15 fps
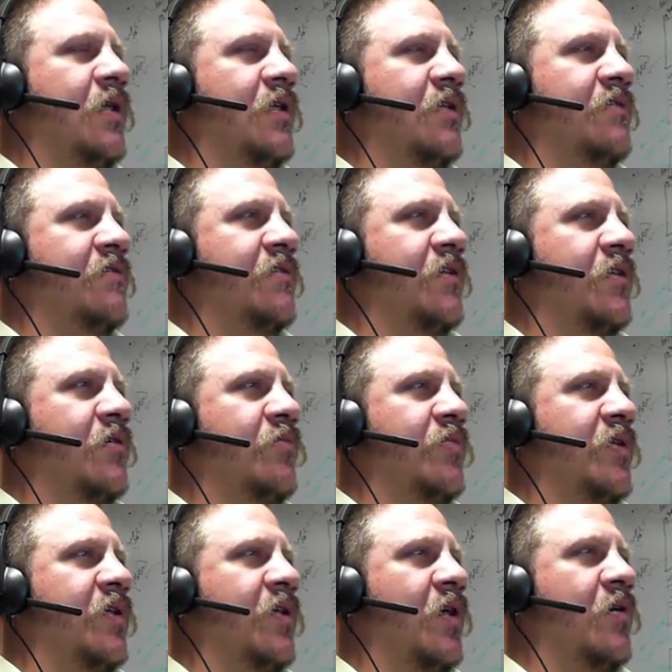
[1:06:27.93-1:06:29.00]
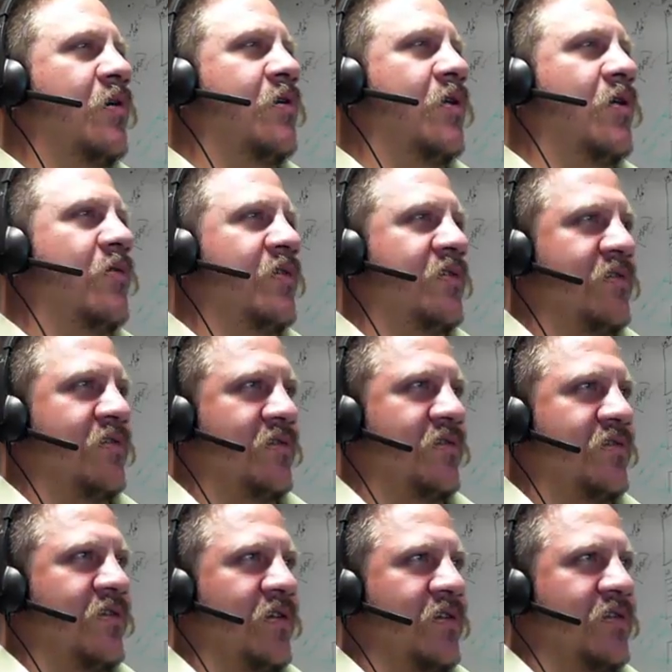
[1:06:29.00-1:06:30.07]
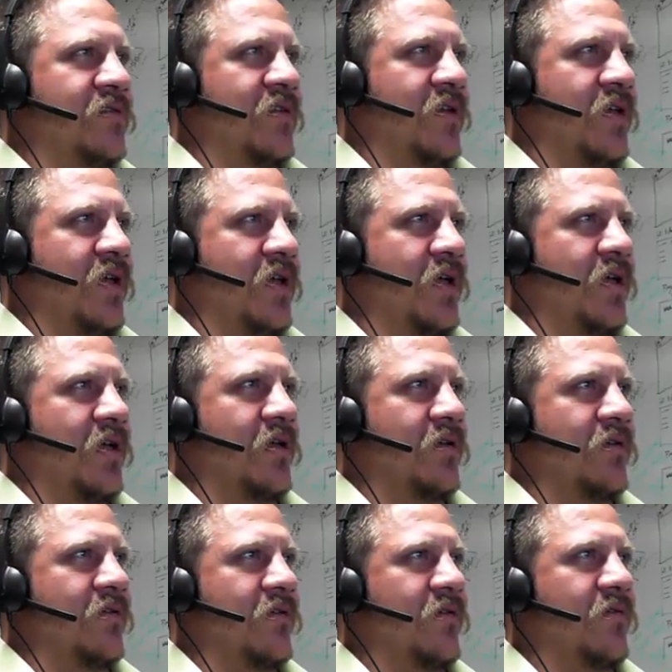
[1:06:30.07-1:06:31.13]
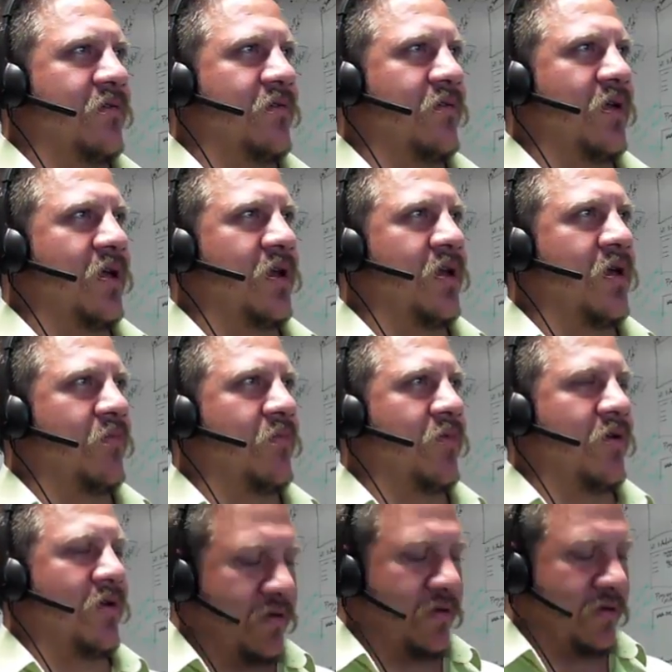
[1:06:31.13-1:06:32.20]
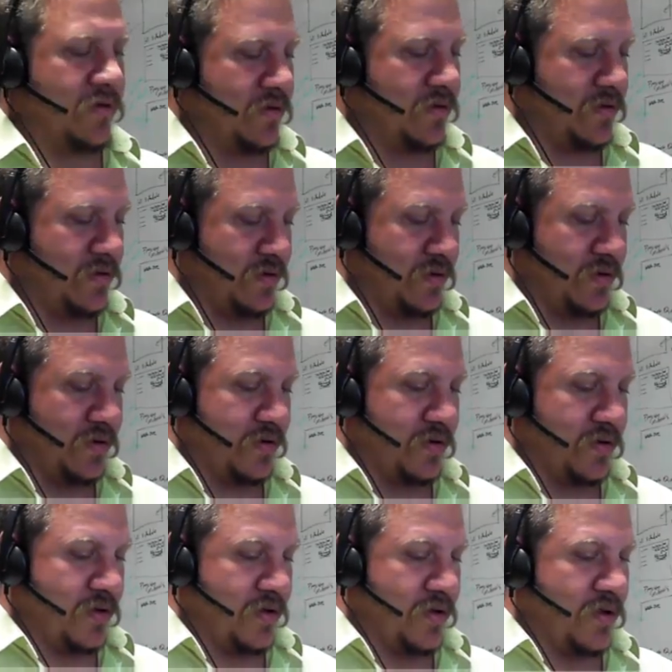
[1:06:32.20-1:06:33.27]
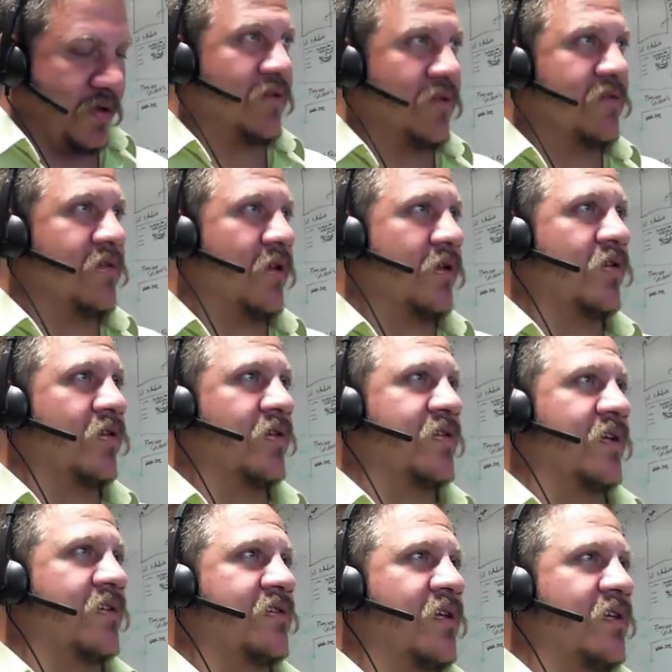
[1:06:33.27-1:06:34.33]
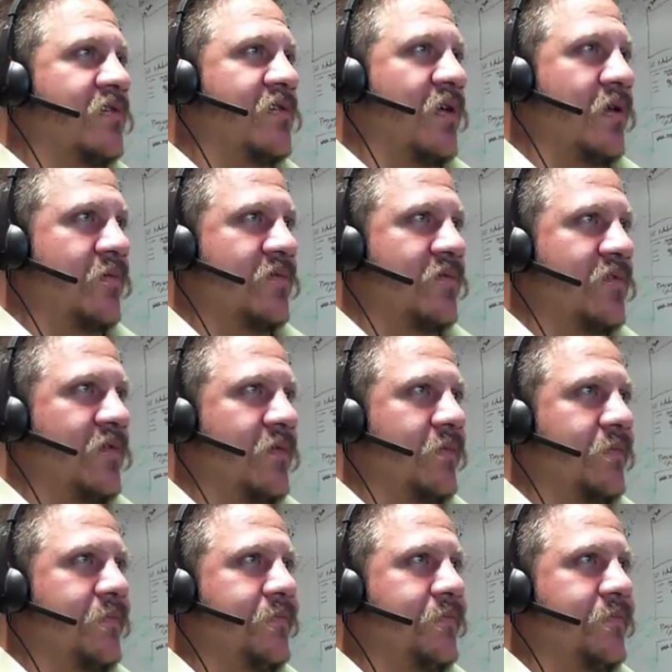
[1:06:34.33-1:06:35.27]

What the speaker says: And it's going to be, oh no, this is just a number. So it'll do this like 10 times.